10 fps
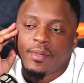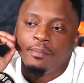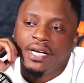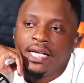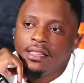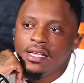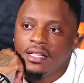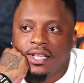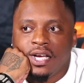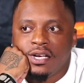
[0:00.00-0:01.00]
But I
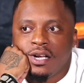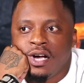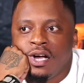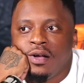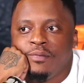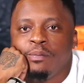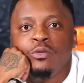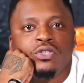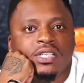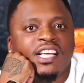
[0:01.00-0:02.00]
think that the
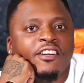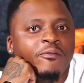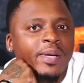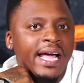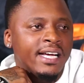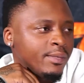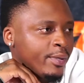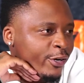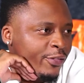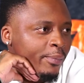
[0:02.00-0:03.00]
music side of me has
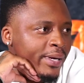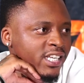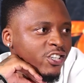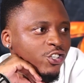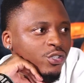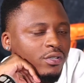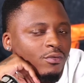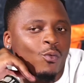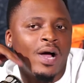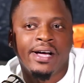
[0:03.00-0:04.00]
been on the bench
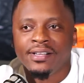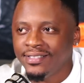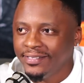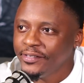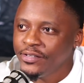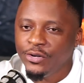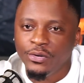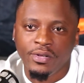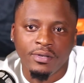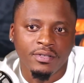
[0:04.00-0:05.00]
while, you
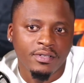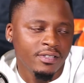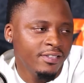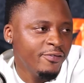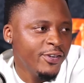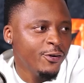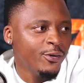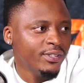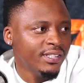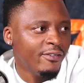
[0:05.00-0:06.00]
know, the
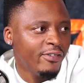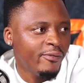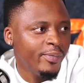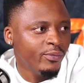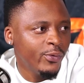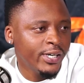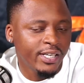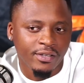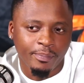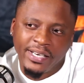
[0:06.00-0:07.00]
video stuff I've been
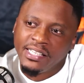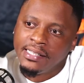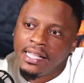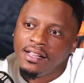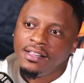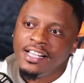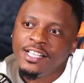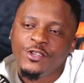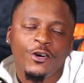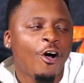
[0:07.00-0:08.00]
working on. But
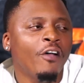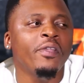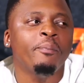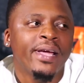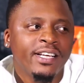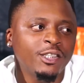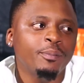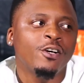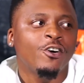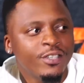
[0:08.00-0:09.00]
it's not on the bench
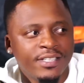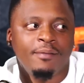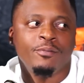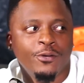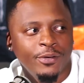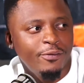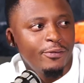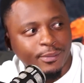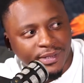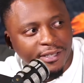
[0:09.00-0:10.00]
because I'm doing the
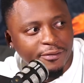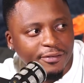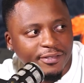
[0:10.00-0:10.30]
film stuff.